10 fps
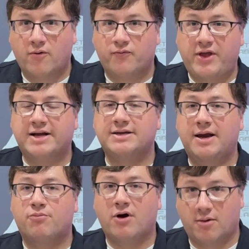That's a
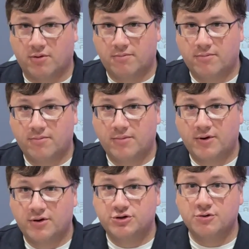problem
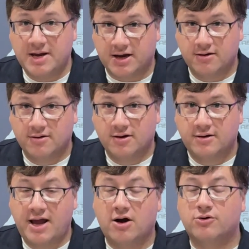to me.
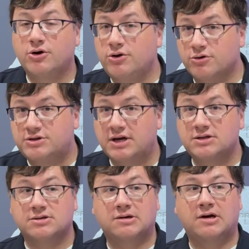Now, good news
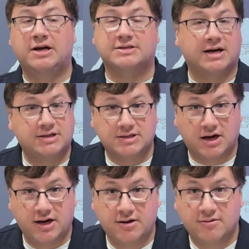is it's not
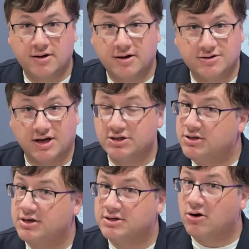design,
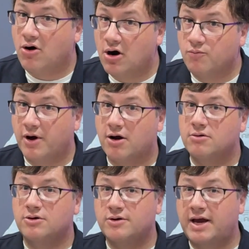it's not hardware.
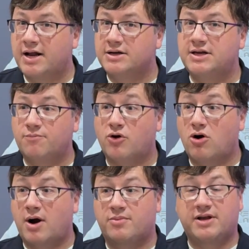You know, the A19 Pro,
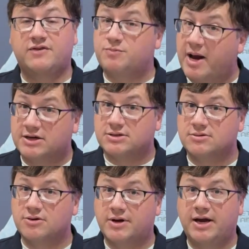I believe the specs.
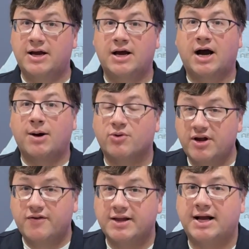Okay, I
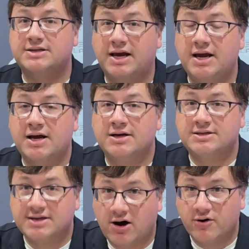believe that that's a
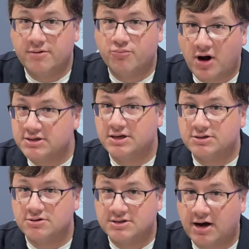solid
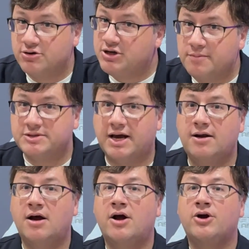processor, solid chipset.
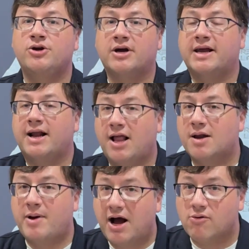You're going to get a lot
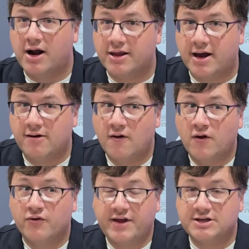of power out of that.
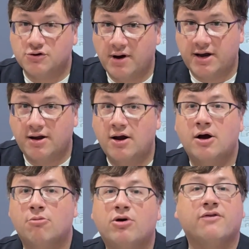That's great.
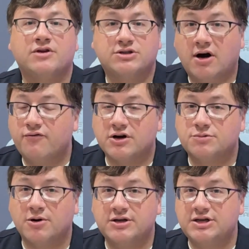But if the software
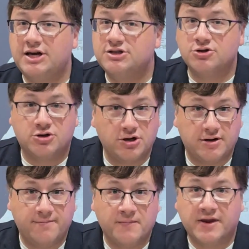experience isn't
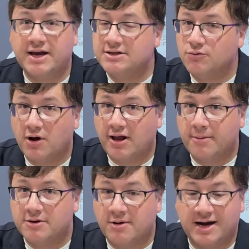good, isn't well
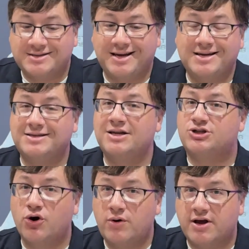optimized, isn't
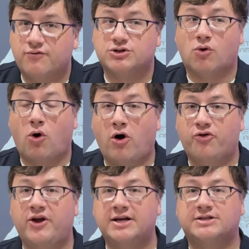intuitive, which are all
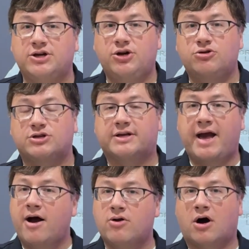things that you used to
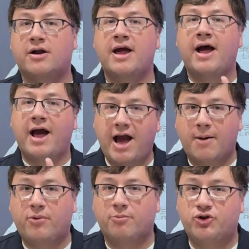count on
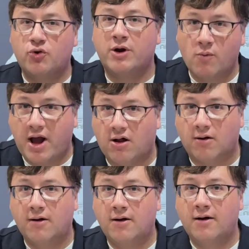Apple doing well,
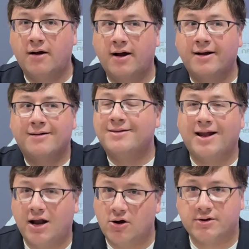then
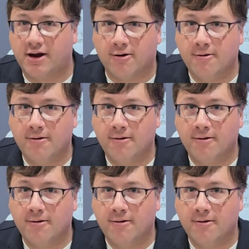I don't care.